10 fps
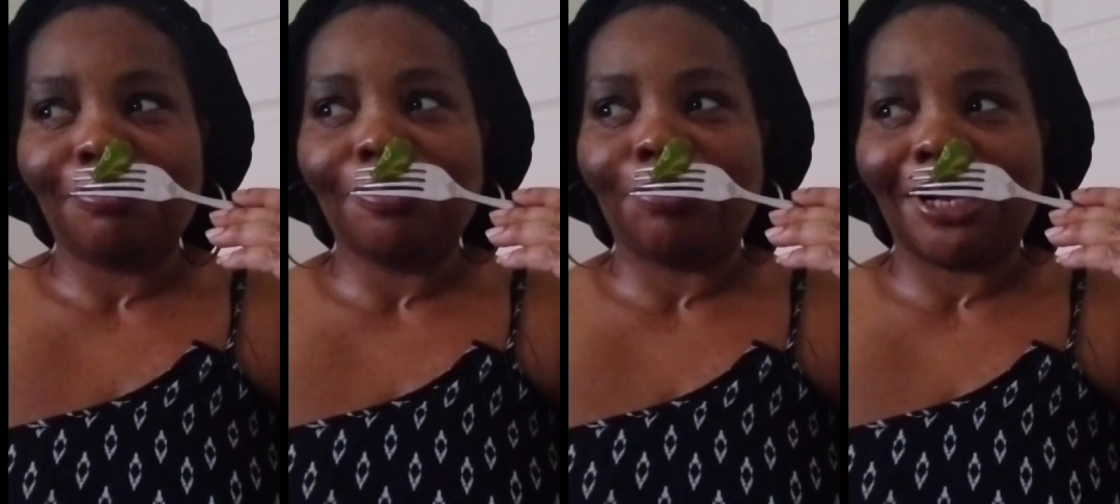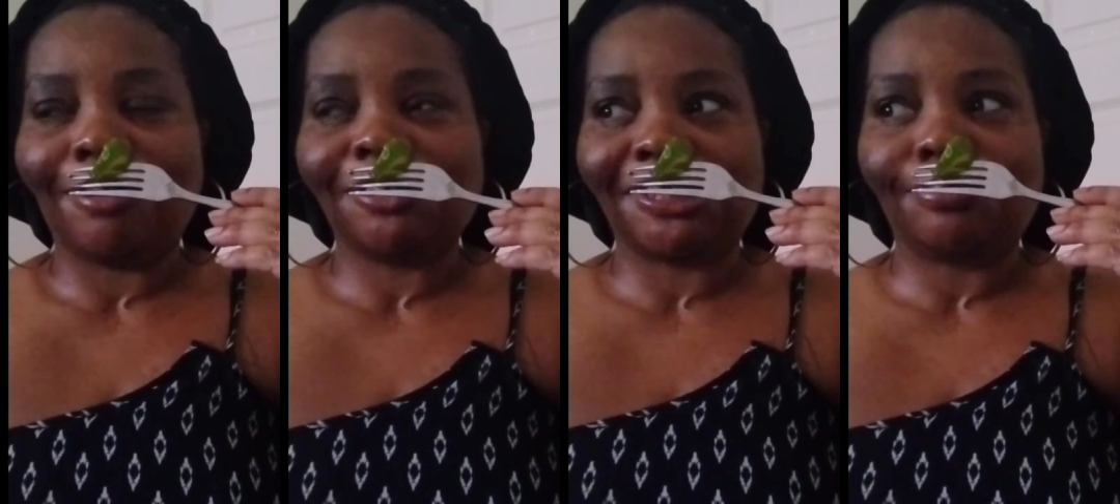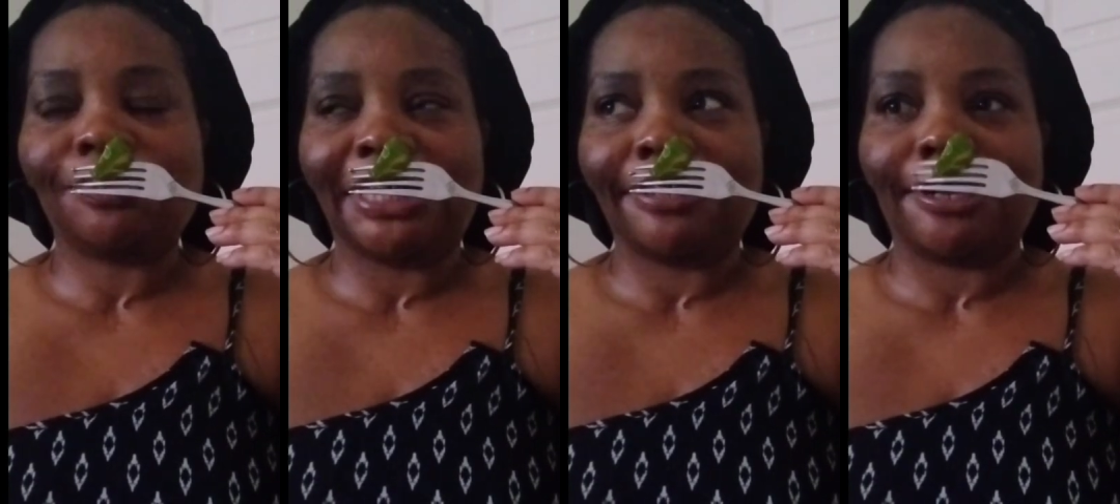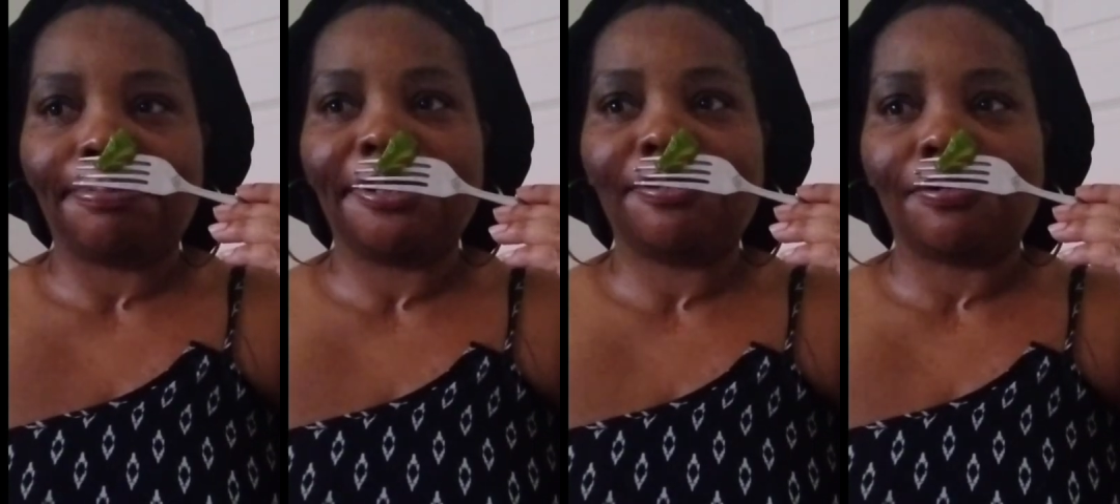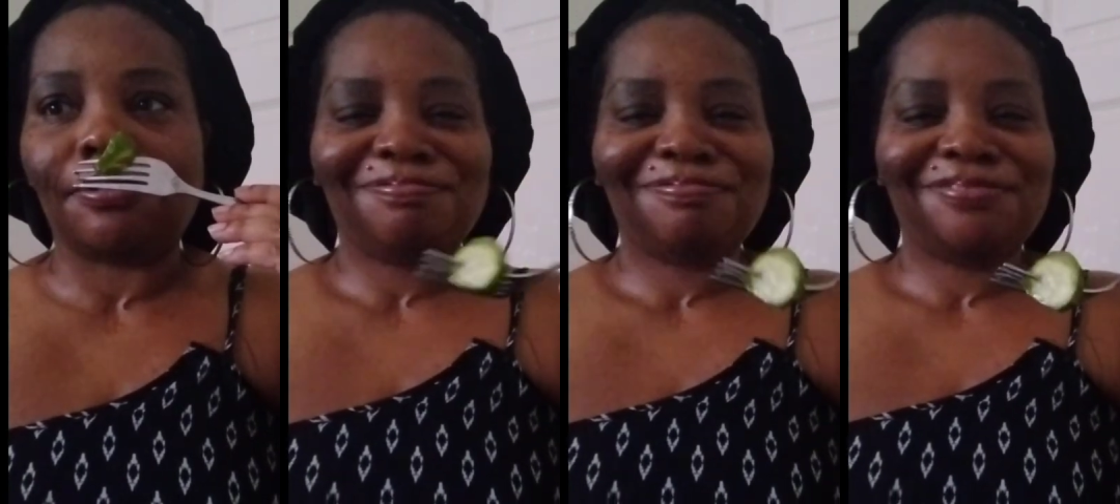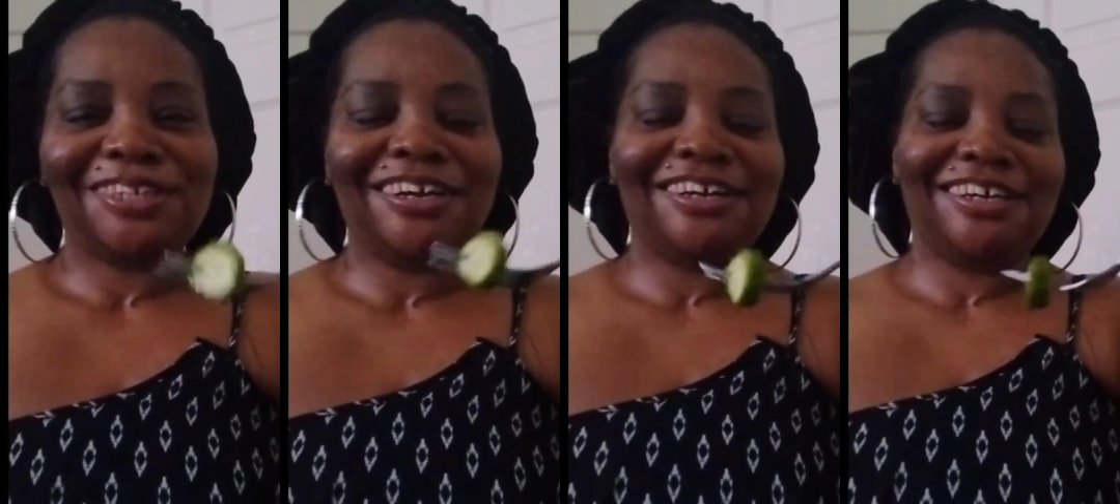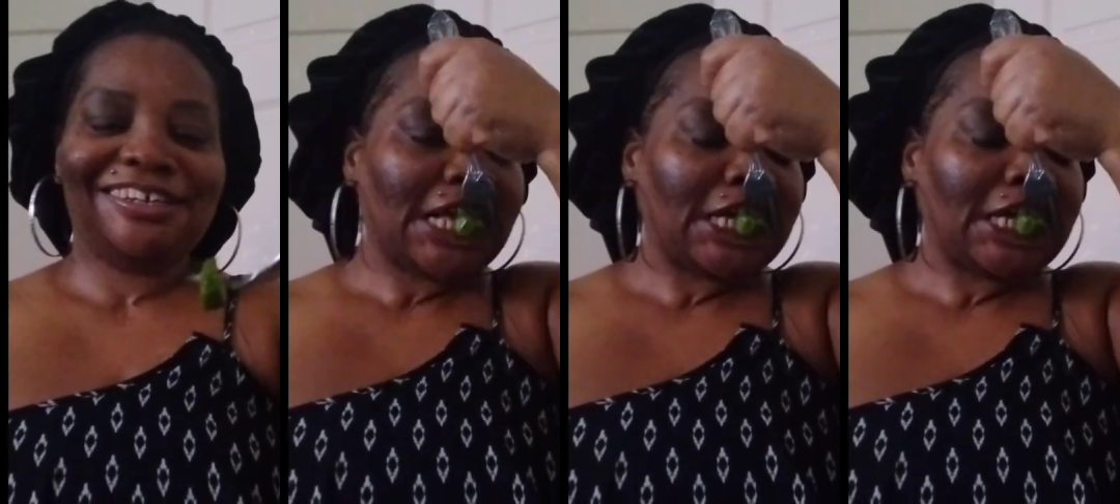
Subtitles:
also get that pickle. Alright, let's see.